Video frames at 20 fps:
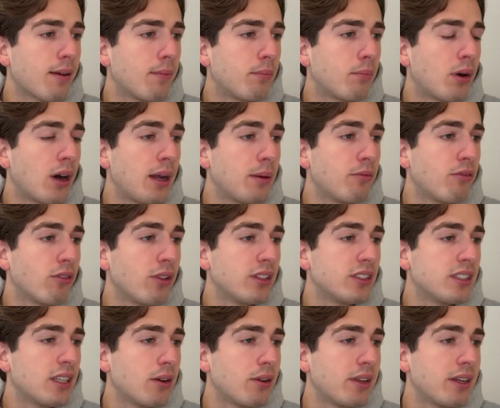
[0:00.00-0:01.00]
buy before the
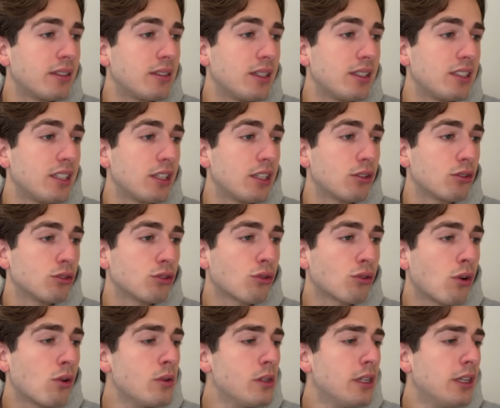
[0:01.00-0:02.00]
sell here is in
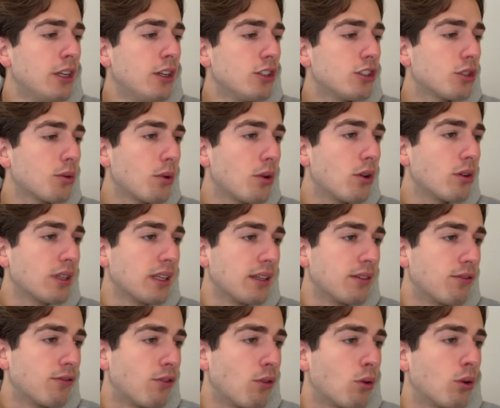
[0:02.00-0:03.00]
control. So we're looking
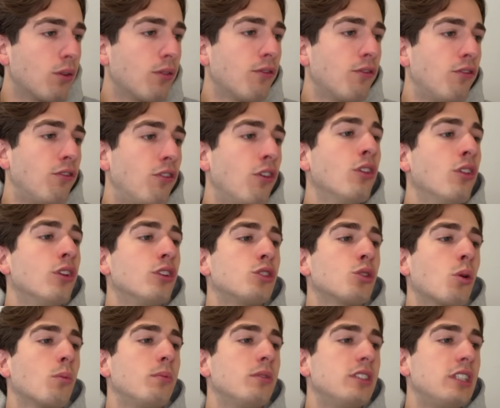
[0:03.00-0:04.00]
for further
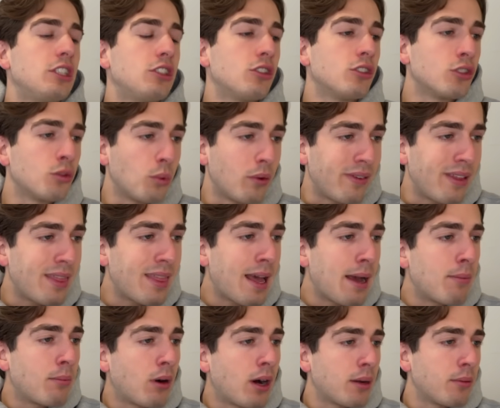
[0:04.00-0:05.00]
short positions within
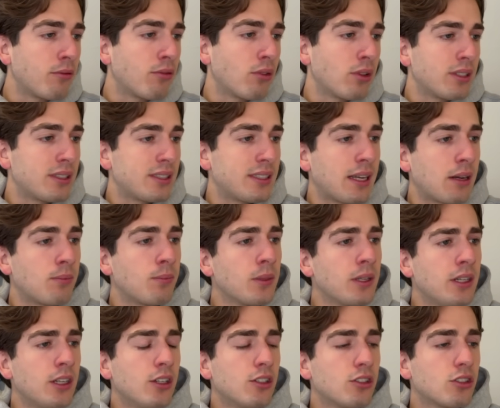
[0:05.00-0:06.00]
that buy before the sell.
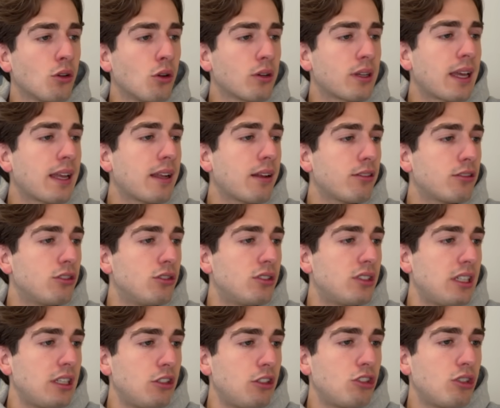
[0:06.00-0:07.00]
So looking to
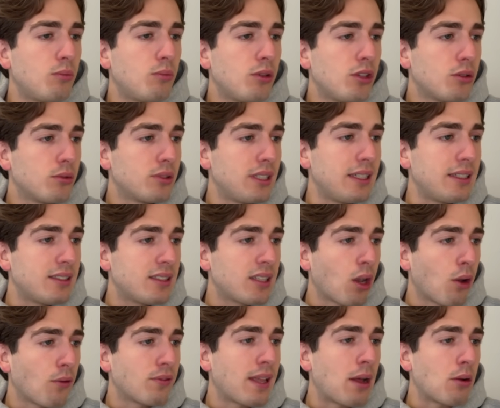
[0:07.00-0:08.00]
see GPUSD sell
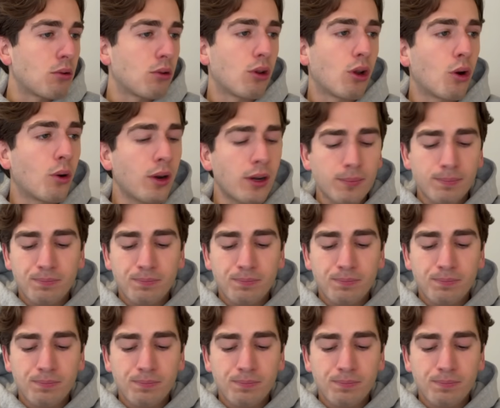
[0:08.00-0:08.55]
off down lower.